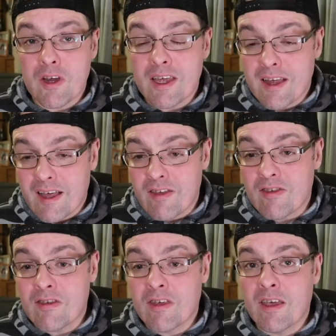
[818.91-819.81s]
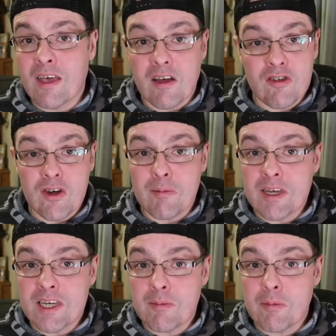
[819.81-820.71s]
It is extremely
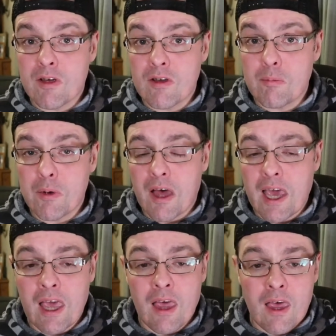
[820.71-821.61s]
cheap now to buy,